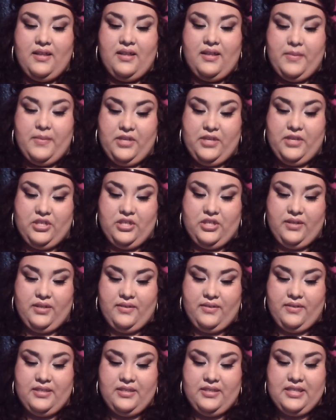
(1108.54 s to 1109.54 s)
Let me show
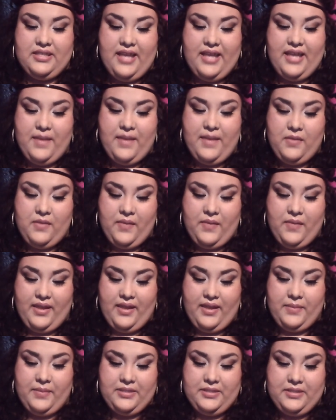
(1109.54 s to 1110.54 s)
you. This is the
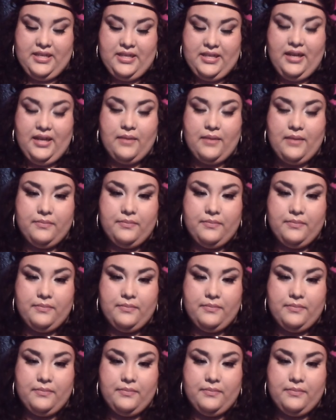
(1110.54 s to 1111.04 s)
MUA lipstick.